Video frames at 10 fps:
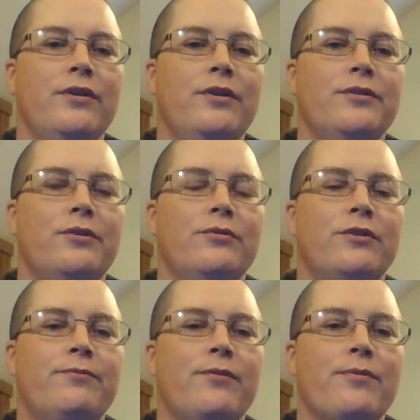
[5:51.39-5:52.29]
you know,
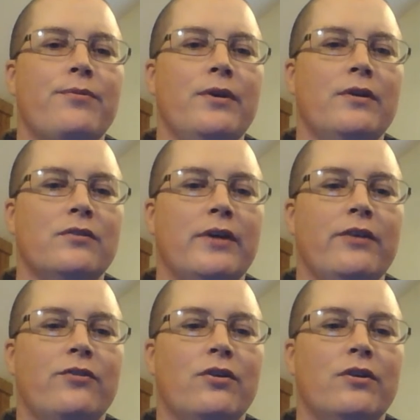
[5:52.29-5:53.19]
different things
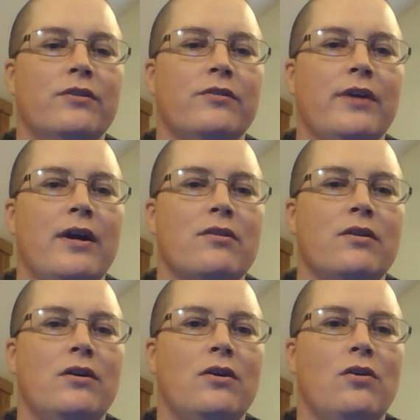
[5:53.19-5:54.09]
like drugs and
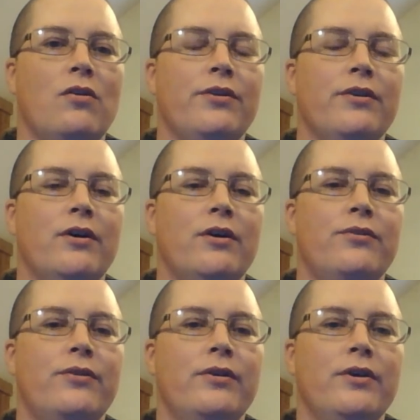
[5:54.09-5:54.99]
alcohol and
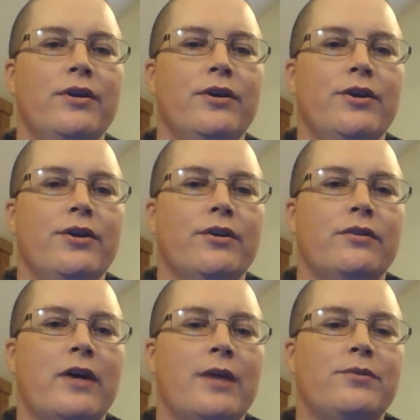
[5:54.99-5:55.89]
other
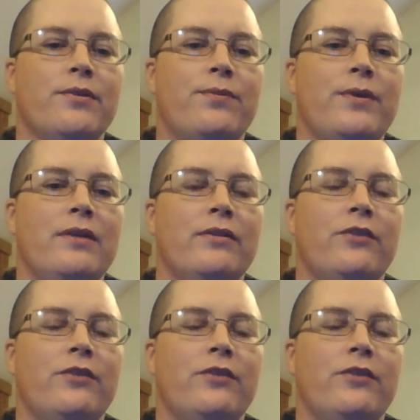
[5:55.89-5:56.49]
types of thing.